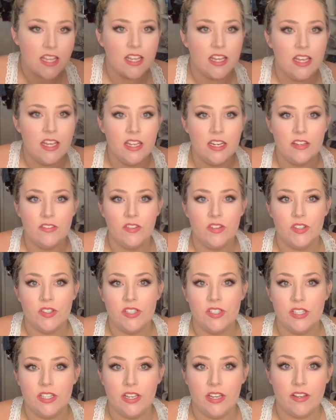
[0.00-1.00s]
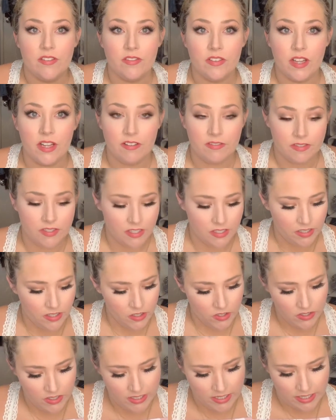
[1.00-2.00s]
And if you'll see, I've left a
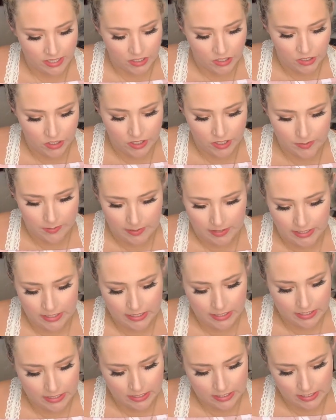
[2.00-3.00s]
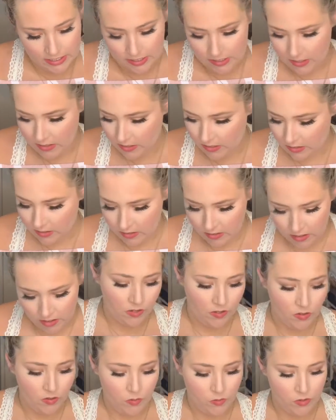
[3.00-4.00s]
little center space,
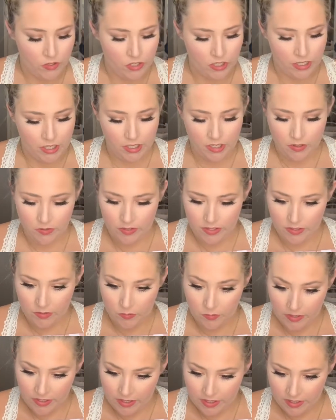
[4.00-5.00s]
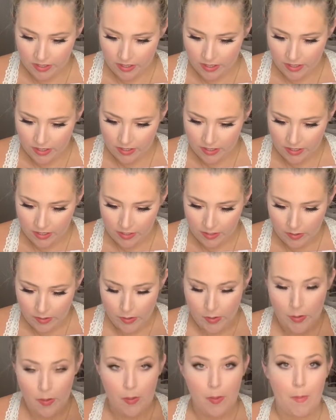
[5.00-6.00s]
which I go in with
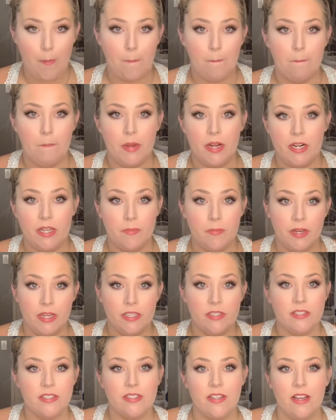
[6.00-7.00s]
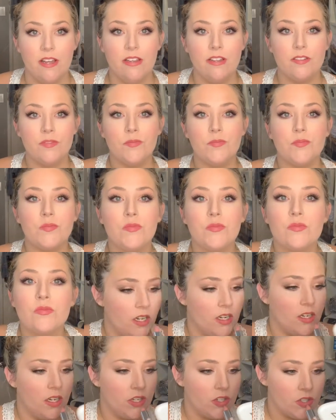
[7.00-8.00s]
Money Mindset,
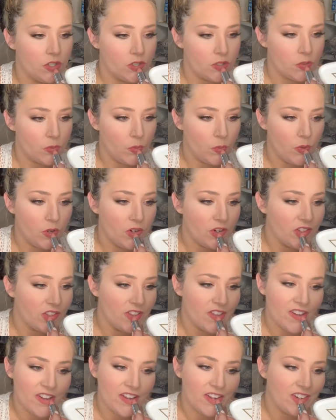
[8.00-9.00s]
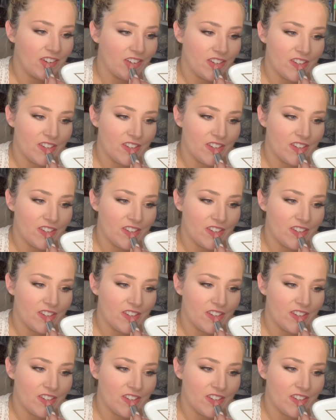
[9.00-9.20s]
and I just work that